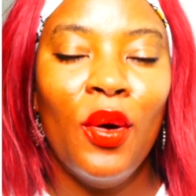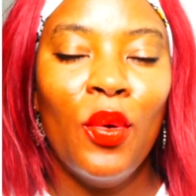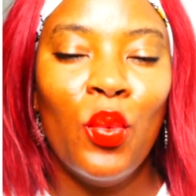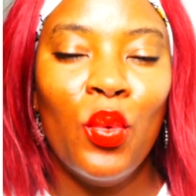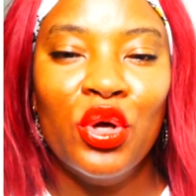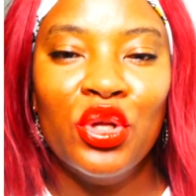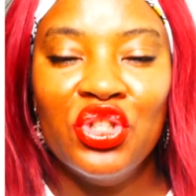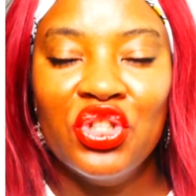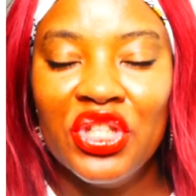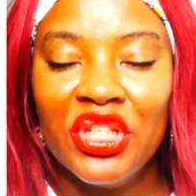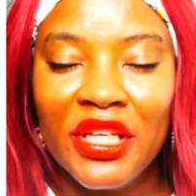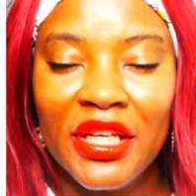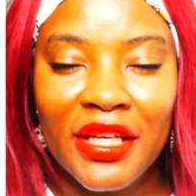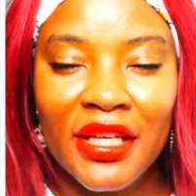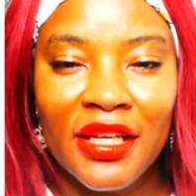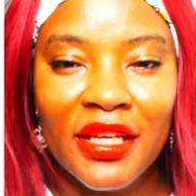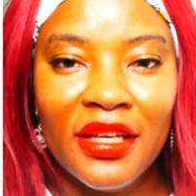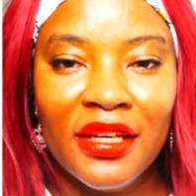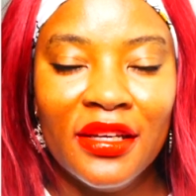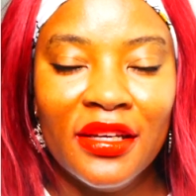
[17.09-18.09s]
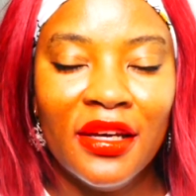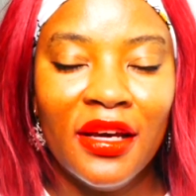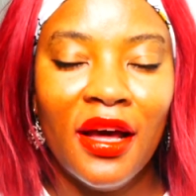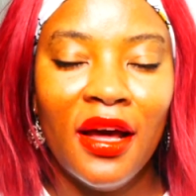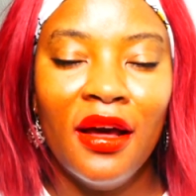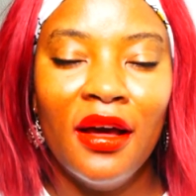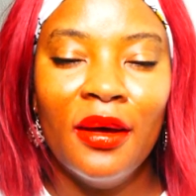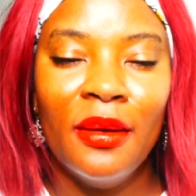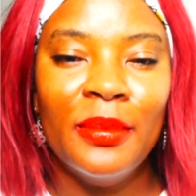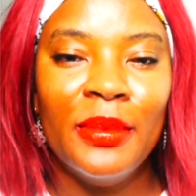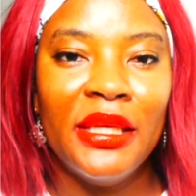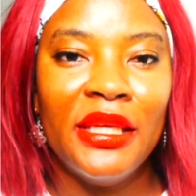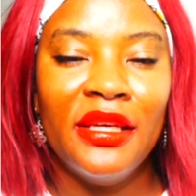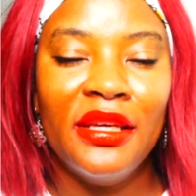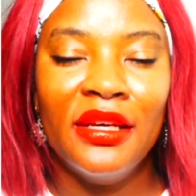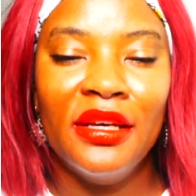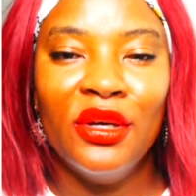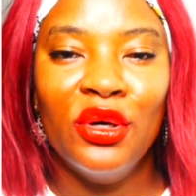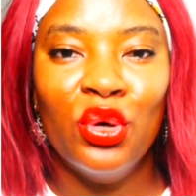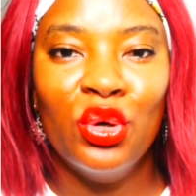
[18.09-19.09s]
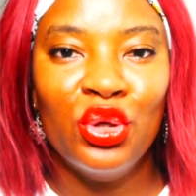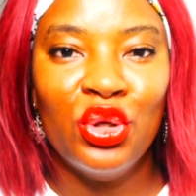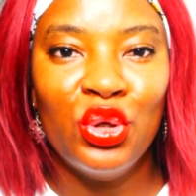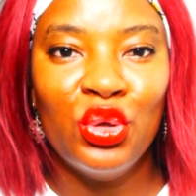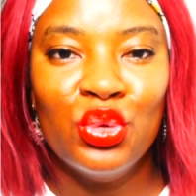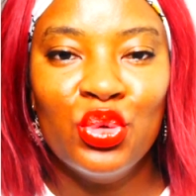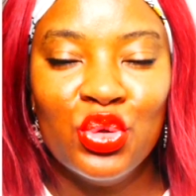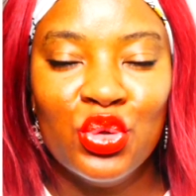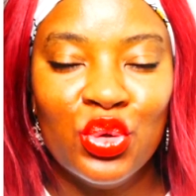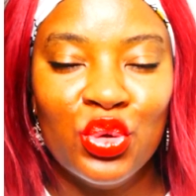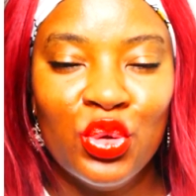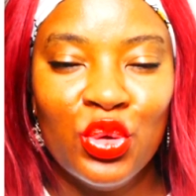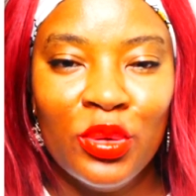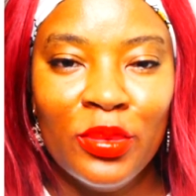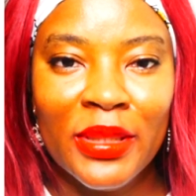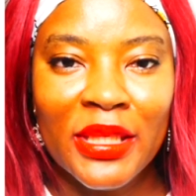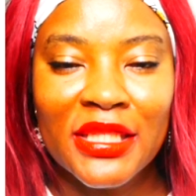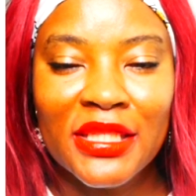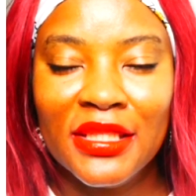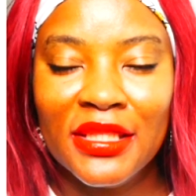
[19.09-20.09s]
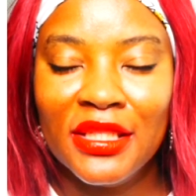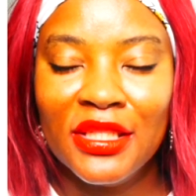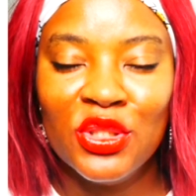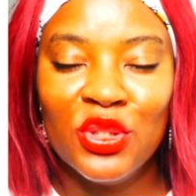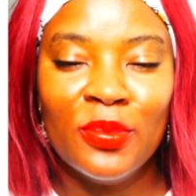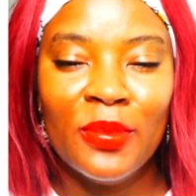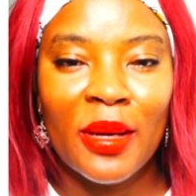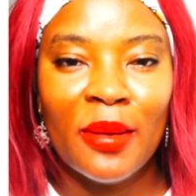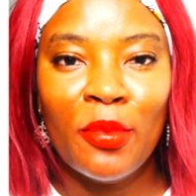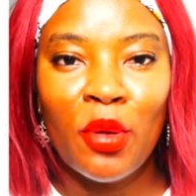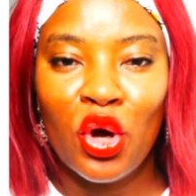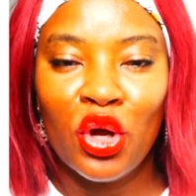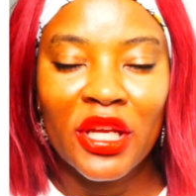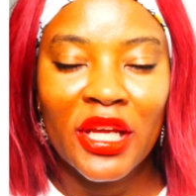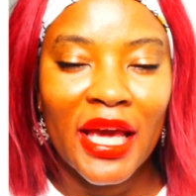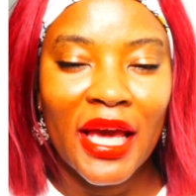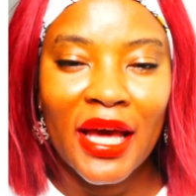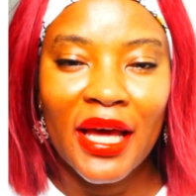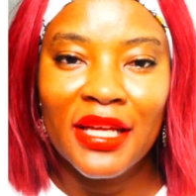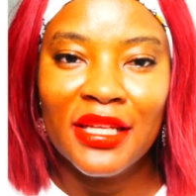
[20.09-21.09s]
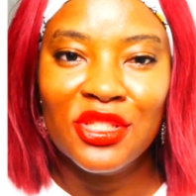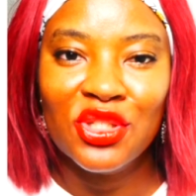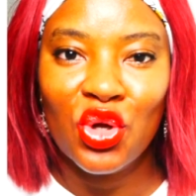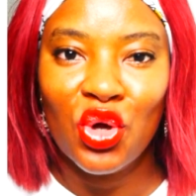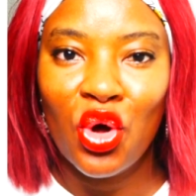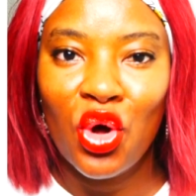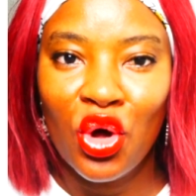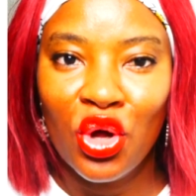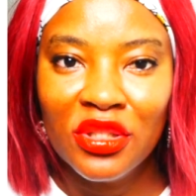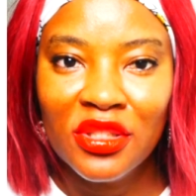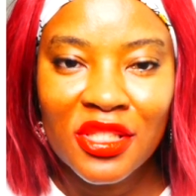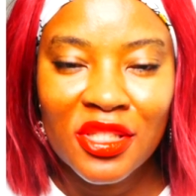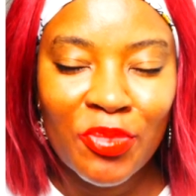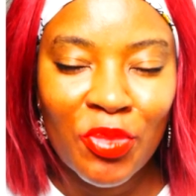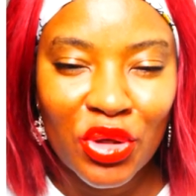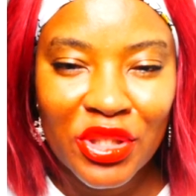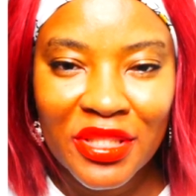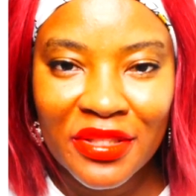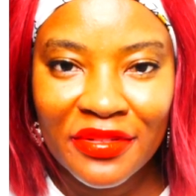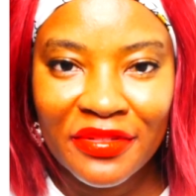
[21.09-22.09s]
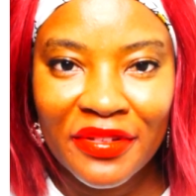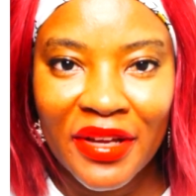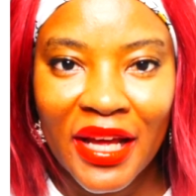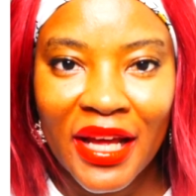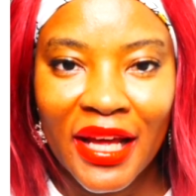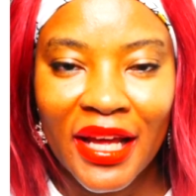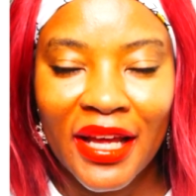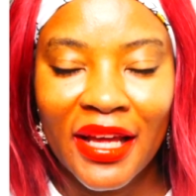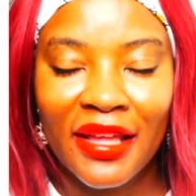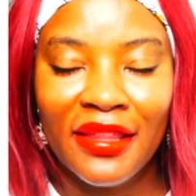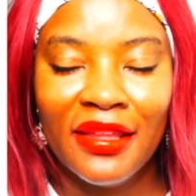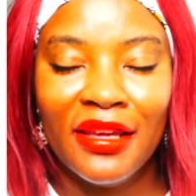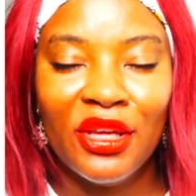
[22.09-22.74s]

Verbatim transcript: watching here on YouTube, listening to my podcast on Spotify.